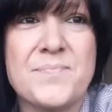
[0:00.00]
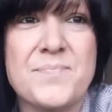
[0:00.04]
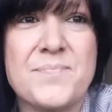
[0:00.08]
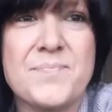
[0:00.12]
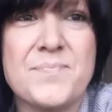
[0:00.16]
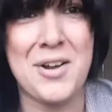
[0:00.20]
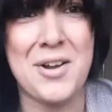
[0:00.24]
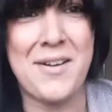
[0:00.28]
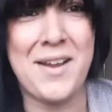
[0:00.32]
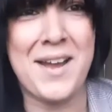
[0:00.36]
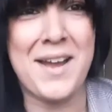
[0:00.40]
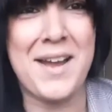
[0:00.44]

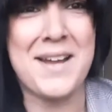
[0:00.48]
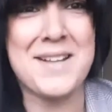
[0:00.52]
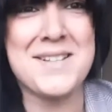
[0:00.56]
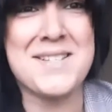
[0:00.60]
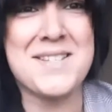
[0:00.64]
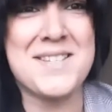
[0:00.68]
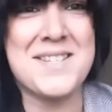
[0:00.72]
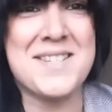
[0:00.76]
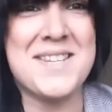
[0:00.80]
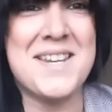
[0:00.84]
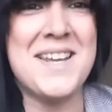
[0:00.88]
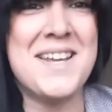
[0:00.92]
sorry, I had to
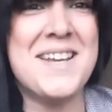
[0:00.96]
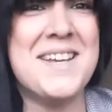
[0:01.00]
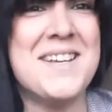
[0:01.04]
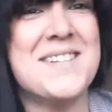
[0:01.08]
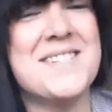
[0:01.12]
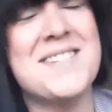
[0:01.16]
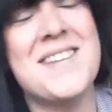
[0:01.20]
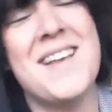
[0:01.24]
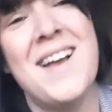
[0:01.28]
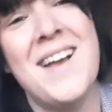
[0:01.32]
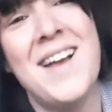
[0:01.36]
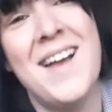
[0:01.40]

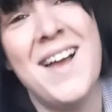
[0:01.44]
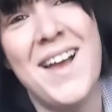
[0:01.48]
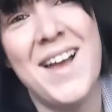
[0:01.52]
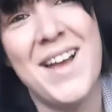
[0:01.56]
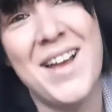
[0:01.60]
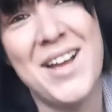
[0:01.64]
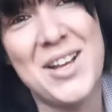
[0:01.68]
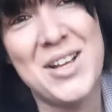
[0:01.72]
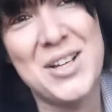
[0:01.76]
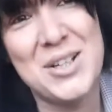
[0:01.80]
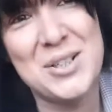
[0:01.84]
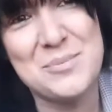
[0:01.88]
sneeze.
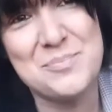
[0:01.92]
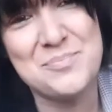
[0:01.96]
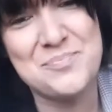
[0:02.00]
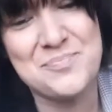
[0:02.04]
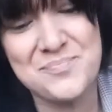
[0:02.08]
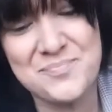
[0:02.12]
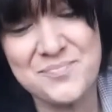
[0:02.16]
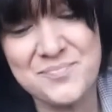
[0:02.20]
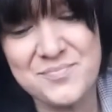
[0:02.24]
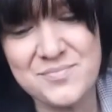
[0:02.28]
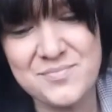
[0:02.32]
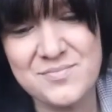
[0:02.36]
Um,
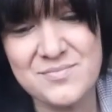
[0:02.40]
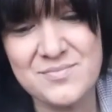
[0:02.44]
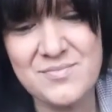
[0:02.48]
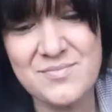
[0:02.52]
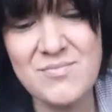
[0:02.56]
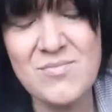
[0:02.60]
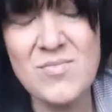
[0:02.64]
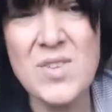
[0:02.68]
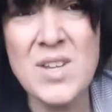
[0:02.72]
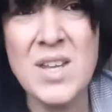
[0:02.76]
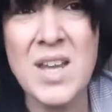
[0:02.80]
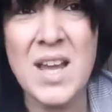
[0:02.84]

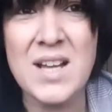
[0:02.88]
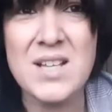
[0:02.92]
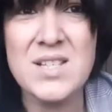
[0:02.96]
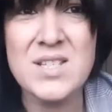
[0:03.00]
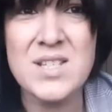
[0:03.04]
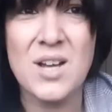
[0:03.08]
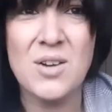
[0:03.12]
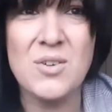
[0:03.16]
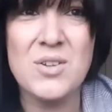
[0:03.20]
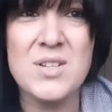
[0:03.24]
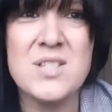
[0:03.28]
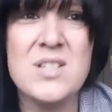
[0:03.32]
yeah,
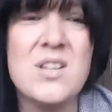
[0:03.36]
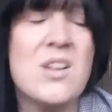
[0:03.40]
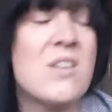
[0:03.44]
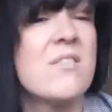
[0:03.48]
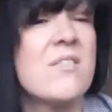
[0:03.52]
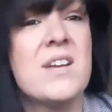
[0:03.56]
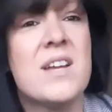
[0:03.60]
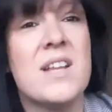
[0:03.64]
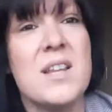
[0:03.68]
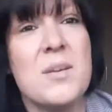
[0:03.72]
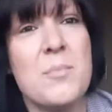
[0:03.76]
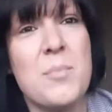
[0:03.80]
so it's not
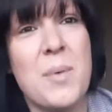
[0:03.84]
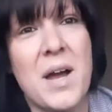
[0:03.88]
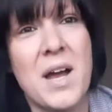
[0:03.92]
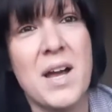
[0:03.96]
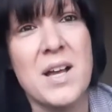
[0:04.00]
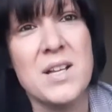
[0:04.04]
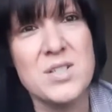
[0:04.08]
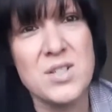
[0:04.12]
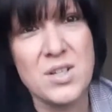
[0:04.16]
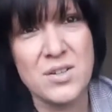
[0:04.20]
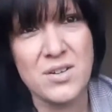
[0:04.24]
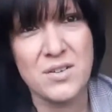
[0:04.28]
really
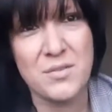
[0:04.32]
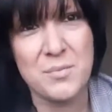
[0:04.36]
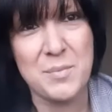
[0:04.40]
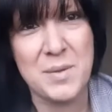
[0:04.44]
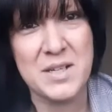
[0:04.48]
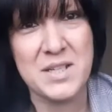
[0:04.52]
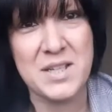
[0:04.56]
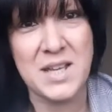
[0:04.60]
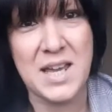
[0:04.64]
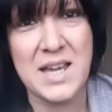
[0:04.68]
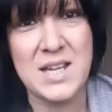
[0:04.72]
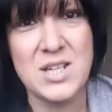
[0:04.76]
bad uh, on
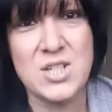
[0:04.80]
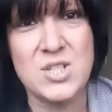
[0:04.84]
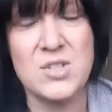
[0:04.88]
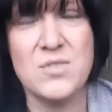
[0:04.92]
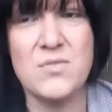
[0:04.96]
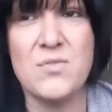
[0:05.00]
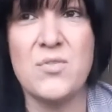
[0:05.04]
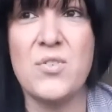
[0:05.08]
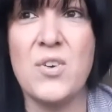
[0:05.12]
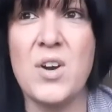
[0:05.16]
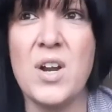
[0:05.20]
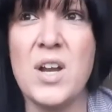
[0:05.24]
medication
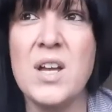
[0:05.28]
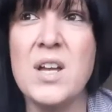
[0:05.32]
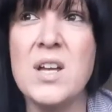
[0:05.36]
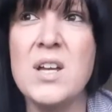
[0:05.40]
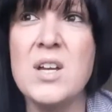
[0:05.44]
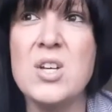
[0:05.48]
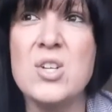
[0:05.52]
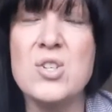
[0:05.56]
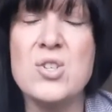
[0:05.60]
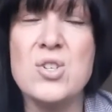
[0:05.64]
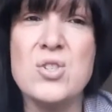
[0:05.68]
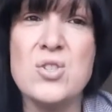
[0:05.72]
for it.
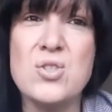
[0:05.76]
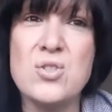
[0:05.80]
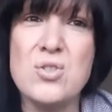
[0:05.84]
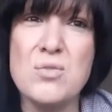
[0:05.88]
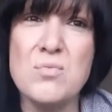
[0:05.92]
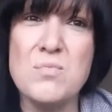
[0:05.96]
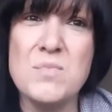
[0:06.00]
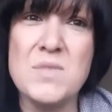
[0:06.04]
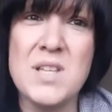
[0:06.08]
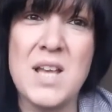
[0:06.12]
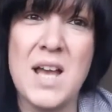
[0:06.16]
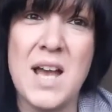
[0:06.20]
Just
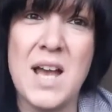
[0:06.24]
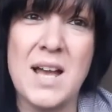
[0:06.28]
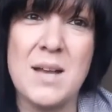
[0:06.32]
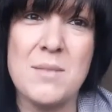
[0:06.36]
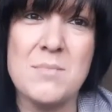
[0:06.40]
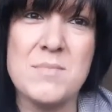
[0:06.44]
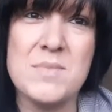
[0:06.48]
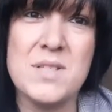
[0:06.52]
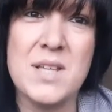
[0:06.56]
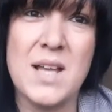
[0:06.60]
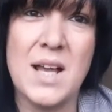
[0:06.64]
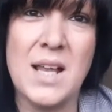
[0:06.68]

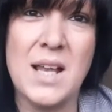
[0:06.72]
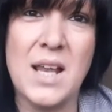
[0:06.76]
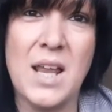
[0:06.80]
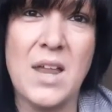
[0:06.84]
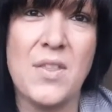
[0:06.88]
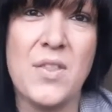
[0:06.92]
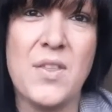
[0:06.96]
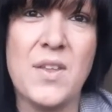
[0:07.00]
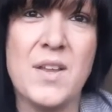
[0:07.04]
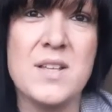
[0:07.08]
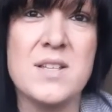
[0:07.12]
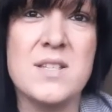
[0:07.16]
sometimes I let
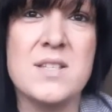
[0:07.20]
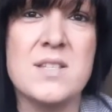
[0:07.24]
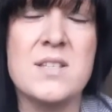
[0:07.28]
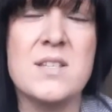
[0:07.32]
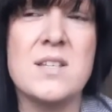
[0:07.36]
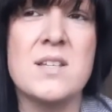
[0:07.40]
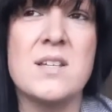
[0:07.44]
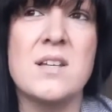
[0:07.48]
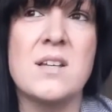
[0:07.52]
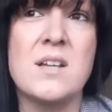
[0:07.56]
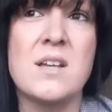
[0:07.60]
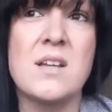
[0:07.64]
things
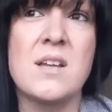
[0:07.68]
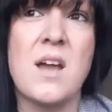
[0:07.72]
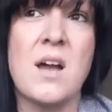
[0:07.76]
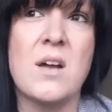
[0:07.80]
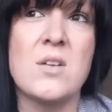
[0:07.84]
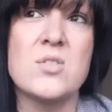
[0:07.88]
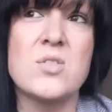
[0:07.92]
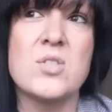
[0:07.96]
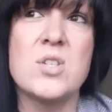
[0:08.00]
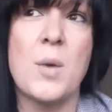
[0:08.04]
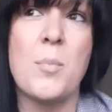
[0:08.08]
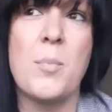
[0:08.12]
get
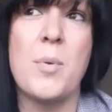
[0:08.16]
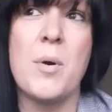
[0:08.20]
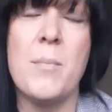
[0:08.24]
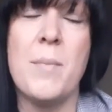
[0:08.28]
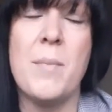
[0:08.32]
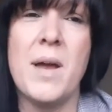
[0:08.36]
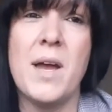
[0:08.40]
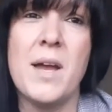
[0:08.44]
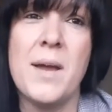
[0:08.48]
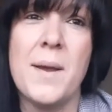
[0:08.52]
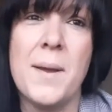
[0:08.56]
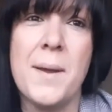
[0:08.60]
on top of
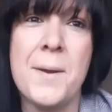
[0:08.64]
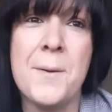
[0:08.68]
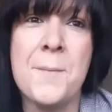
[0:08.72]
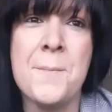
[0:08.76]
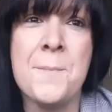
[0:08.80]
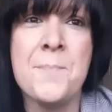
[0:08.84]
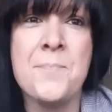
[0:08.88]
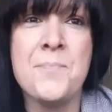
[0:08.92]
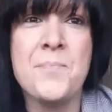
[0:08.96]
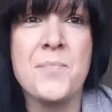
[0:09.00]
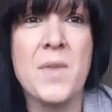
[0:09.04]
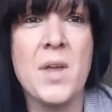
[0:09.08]
me.
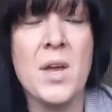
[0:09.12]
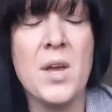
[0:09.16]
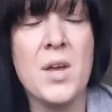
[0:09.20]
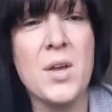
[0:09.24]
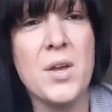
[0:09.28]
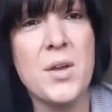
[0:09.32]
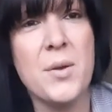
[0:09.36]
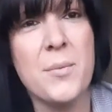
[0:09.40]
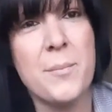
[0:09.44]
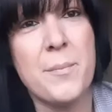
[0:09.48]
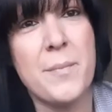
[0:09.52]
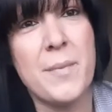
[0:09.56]

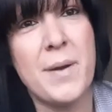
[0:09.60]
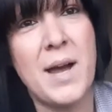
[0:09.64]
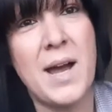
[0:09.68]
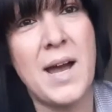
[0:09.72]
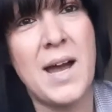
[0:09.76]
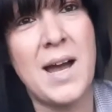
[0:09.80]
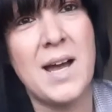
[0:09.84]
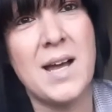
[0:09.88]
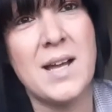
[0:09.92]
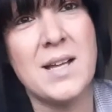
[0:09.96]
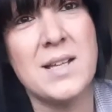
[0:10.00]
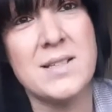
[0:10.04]
Um,
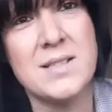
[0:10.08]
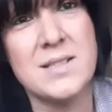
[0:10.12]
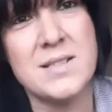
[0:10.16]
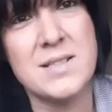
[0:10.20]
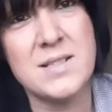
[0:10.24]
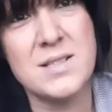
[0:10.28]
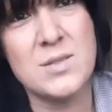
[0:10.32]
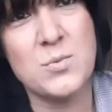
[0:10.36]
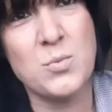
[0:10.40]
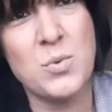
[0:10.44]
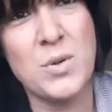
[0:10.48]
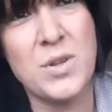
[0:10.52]

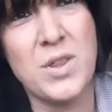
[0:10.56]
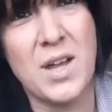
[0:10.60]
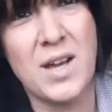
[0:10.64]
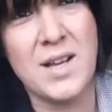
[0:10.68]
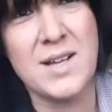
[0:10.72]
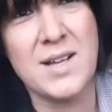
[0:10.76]
and with